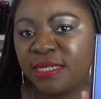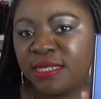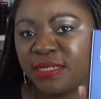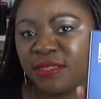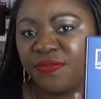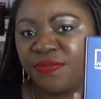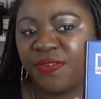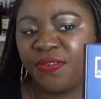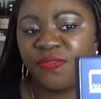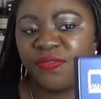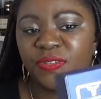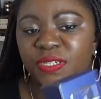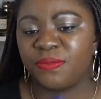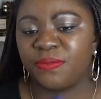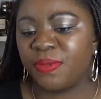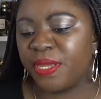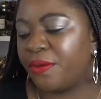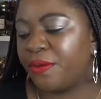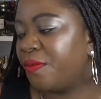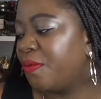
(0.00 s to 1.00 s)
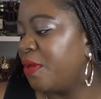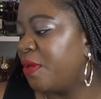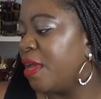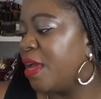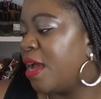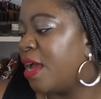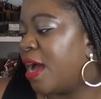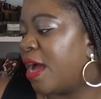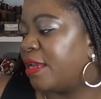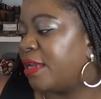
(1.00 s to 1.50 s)
is 50ml,
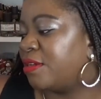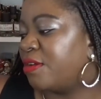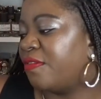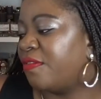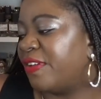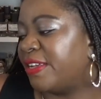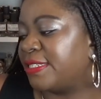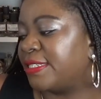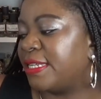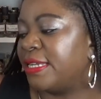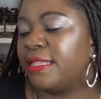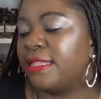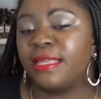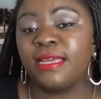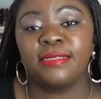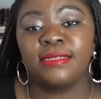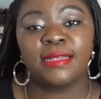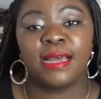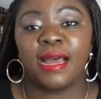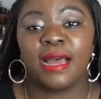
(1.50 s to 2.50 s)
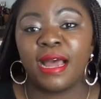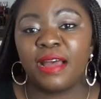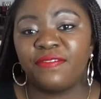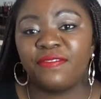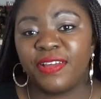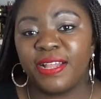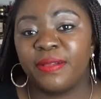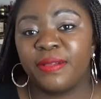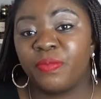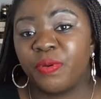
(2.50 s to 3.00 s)
and obviously these are
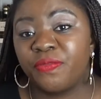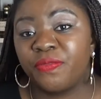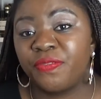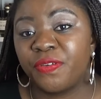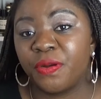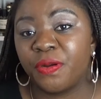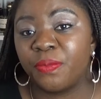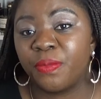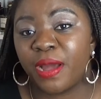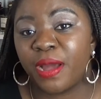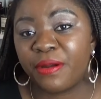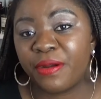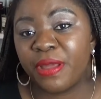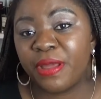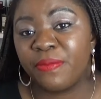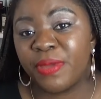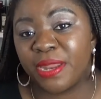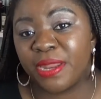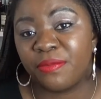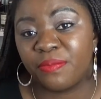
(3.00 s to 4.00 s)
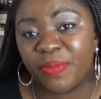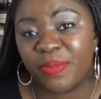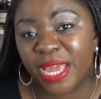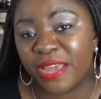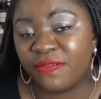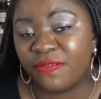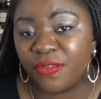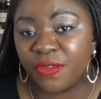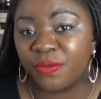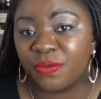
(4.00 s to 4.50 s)
available from Arabian
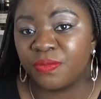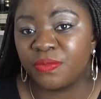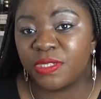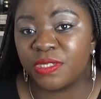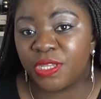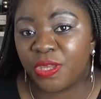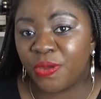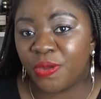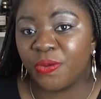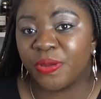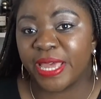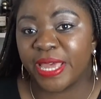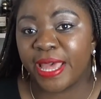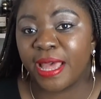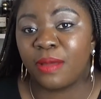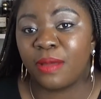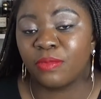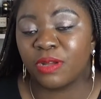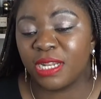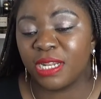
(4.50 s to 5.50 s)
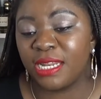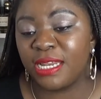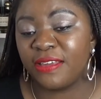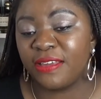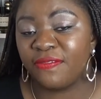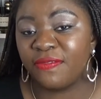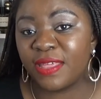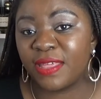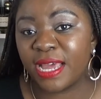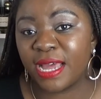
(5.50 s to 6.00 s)
Perfumes UK. I'm gonna
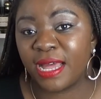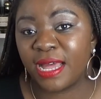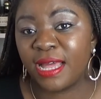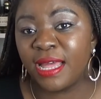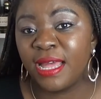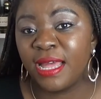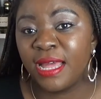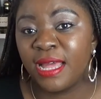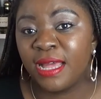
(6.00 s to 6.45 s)
leave their